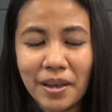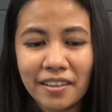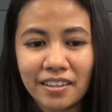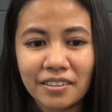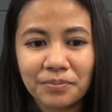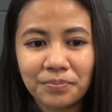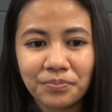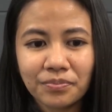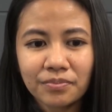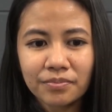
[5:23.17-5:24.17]

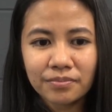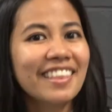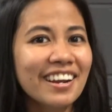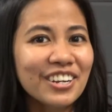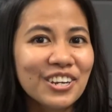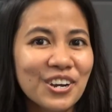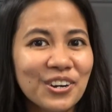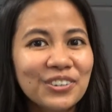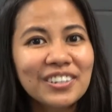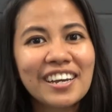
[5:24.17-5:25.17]
pedal. There you
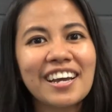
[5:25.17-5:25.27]
go!